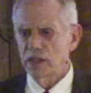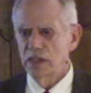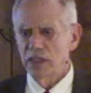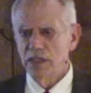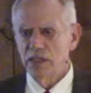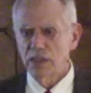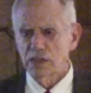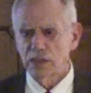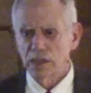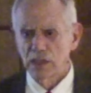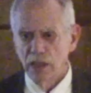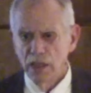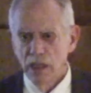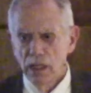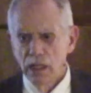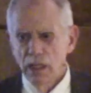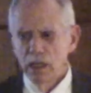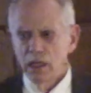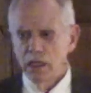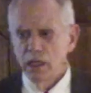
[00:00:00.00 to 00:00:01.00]
these
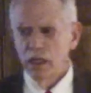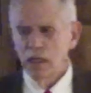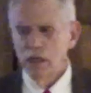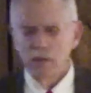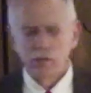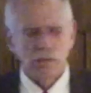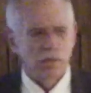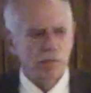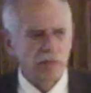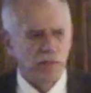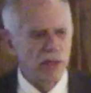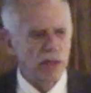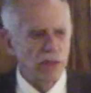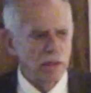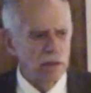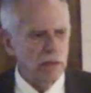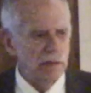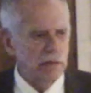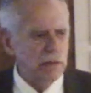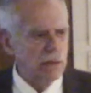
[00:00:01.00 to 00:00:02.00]
um,
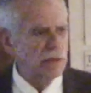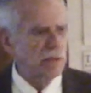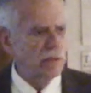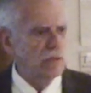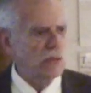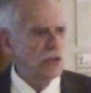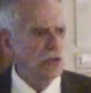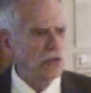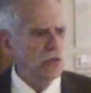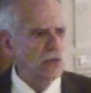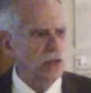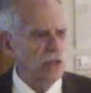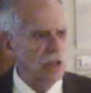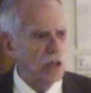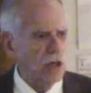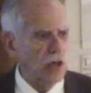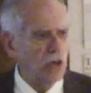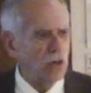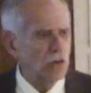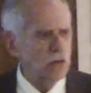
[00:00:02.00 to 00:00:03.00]
used
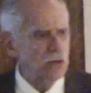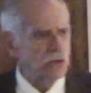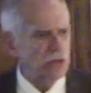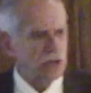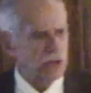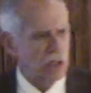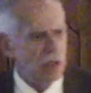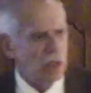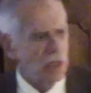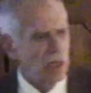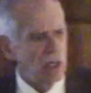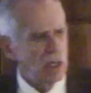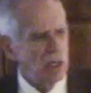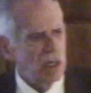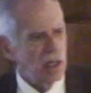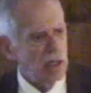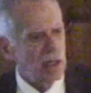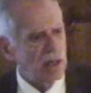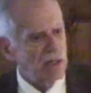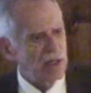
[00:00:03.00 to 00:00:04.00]
clothes
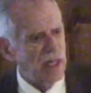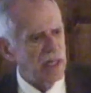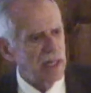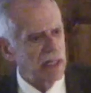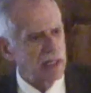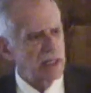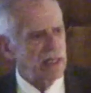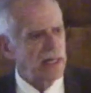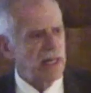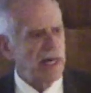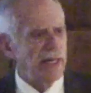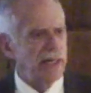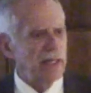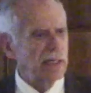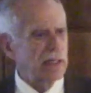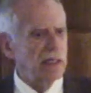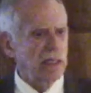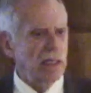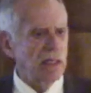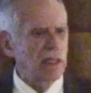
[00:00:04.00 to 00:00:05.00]
that, that
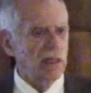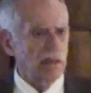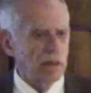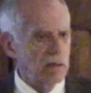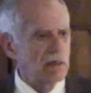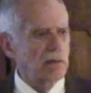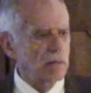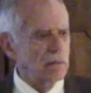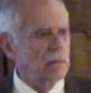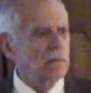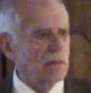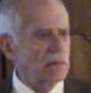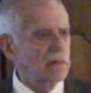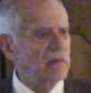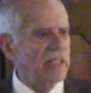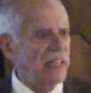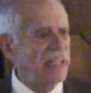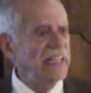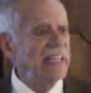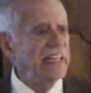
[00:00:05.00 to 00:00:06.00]

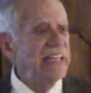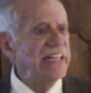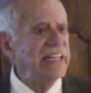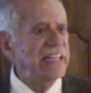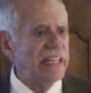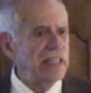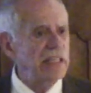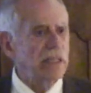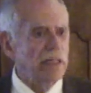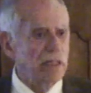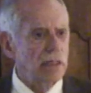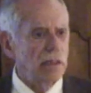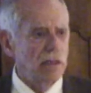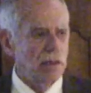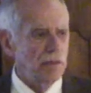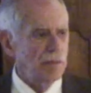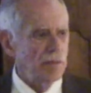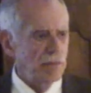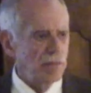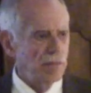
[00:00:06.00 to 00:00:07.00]
they needed
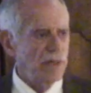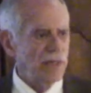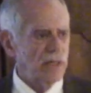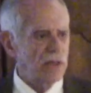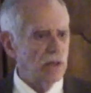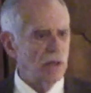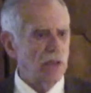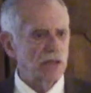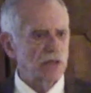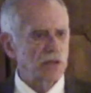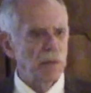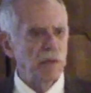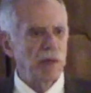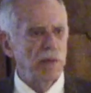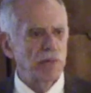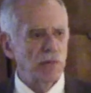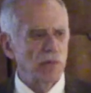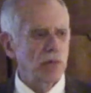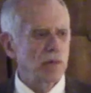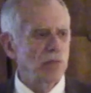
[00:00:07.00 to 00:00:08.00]
because
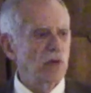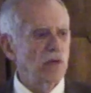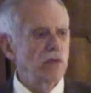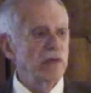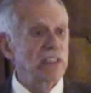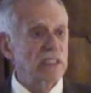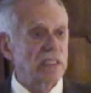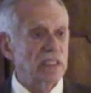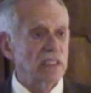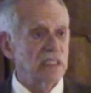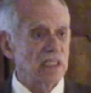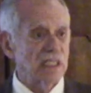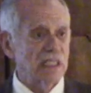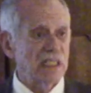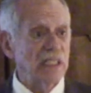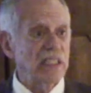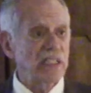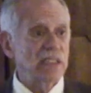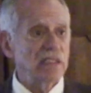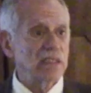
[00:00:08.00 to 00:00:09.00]
people were moving to the
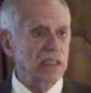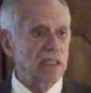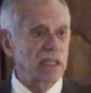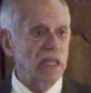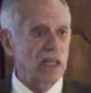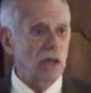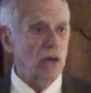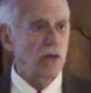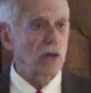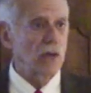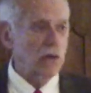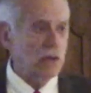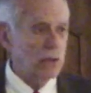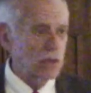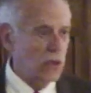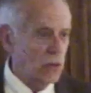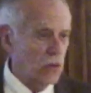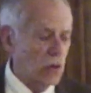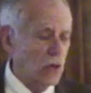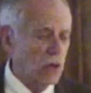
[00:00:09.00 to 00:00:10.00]
cities and they long,
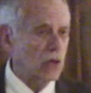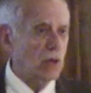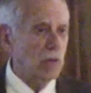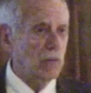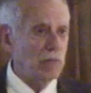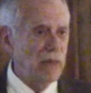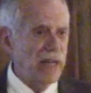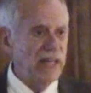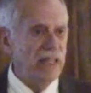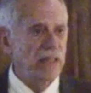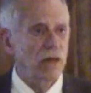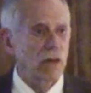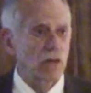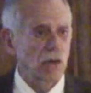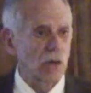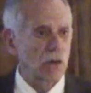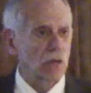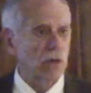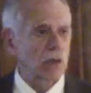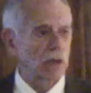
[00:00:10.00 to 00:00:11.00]
no longer made their
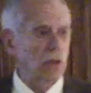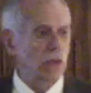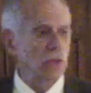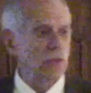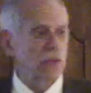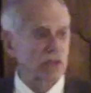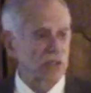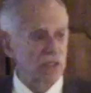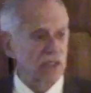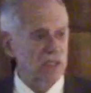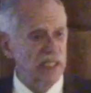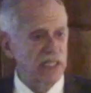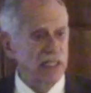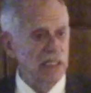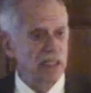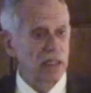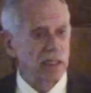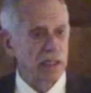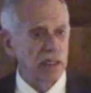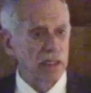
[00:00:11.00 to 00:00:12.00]
own clothes as they
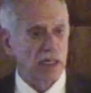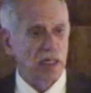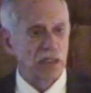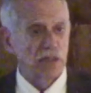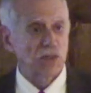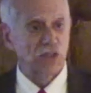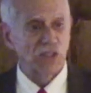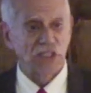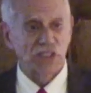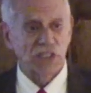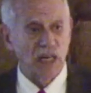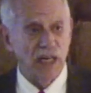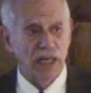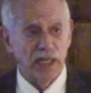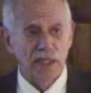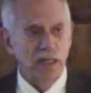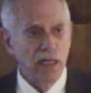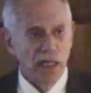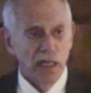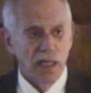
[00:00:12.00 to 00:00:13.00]
did in the
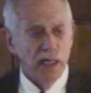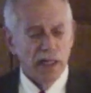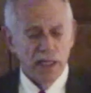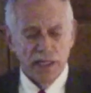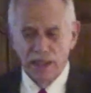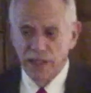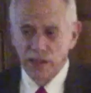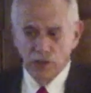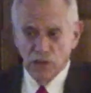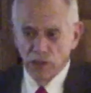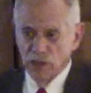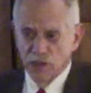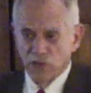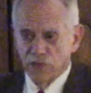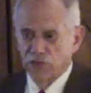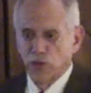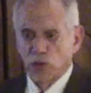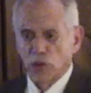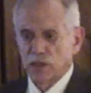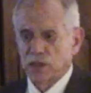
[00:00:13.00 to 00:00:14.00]
countryside, and they couldn't
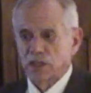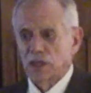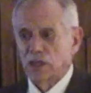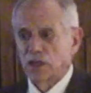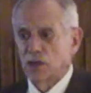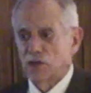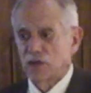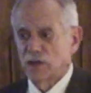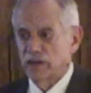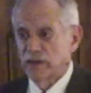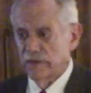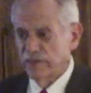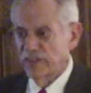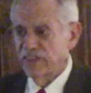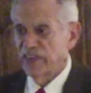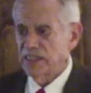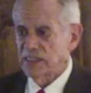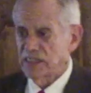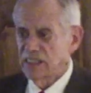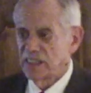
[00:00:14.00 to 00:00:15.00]
afford to go to the
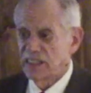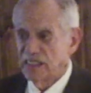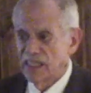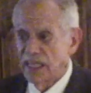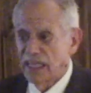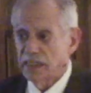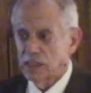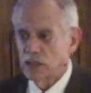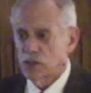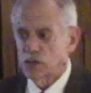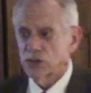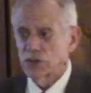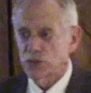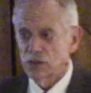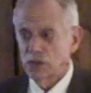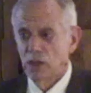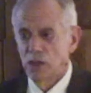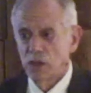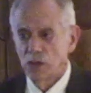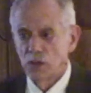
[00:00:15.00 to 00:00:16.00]
fancy tailors
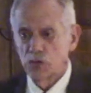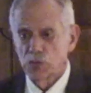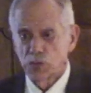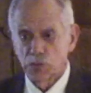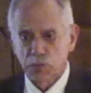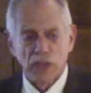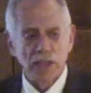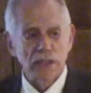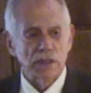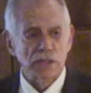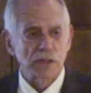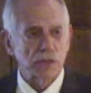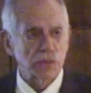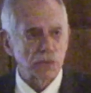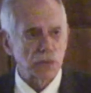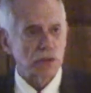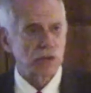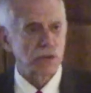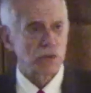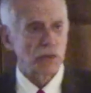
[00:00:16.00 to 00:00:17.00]
whose prices
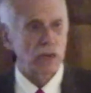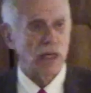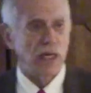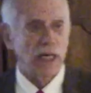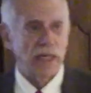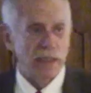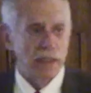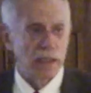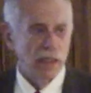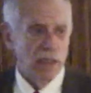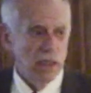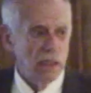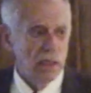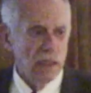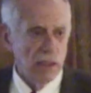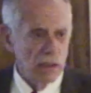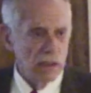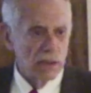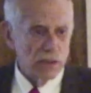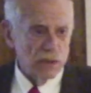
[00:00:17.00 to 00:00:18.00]
were too high.
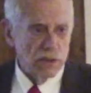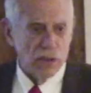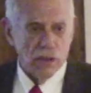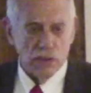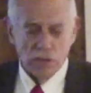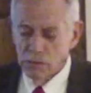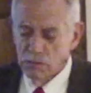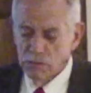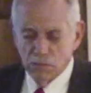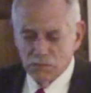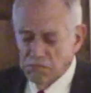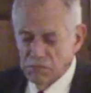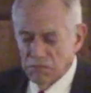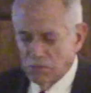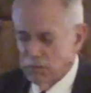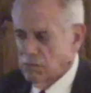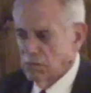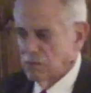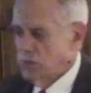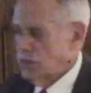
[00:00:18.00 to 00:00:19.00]
So
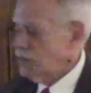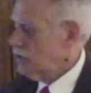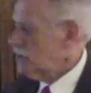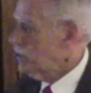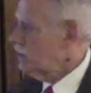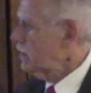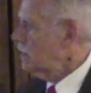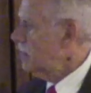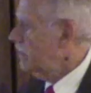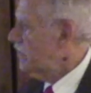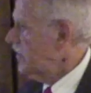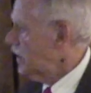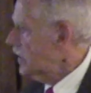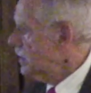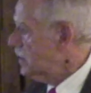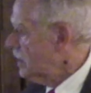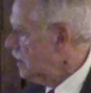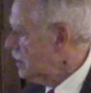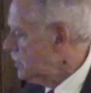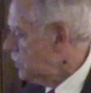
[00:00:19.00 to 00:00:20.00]
most of them
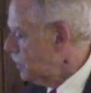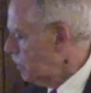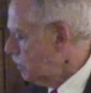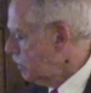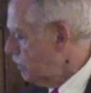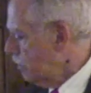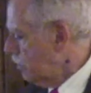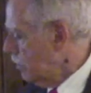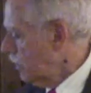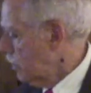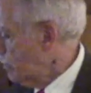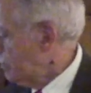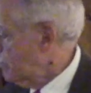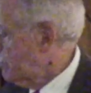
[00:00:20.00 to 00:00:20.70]
felt things were, were